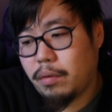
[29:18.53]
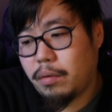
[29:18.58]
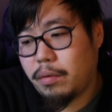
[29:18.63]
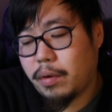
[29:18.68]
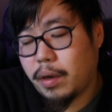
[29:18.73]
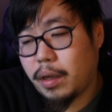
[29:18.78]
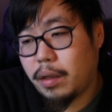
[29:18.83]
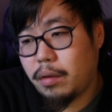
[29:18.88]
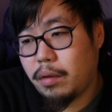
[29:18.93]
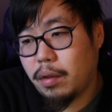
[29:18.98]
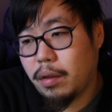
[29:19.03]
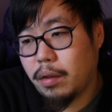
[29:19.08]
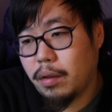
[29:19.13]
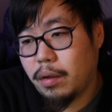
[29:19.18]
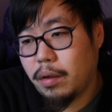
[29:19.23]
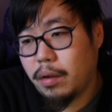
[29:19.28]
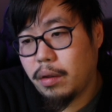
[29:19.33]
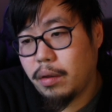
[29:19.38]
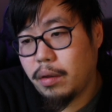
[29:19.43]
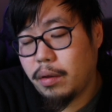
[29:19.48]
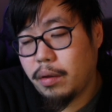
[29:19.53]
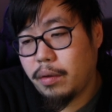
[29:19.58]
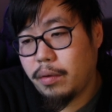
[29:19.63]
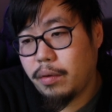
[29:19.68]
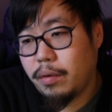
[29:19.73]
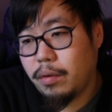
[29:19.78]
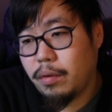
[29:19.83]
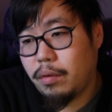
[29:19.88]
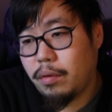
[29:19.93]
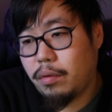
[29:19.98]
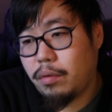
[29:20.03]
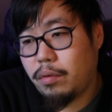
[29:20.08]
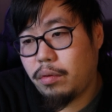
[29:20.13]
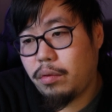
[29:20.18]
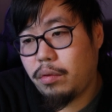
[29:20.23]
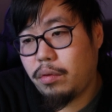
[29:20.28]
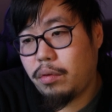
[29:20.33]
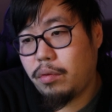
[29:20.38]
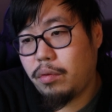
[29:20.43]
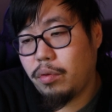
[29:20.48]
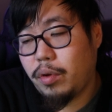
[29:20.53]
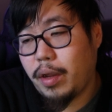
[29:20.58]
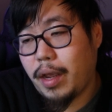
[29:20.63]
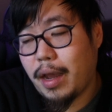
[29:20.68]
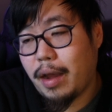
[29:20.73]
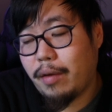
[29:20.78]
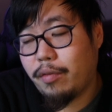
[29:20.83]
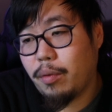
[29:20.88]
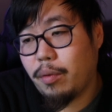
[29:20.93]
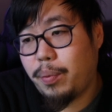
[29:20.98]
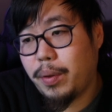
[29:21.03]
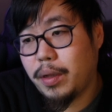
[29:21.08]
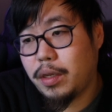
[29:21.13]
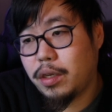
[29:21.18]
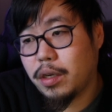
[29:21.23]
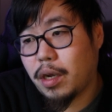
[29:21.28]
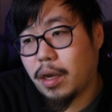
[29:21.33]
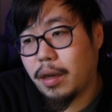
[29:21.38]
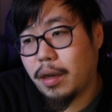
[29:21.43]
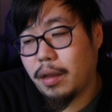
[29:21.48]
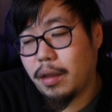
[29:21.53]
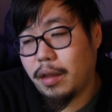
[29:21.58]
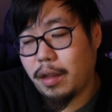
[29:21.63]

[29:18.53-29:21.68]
Right? Do they have the Pidgeot?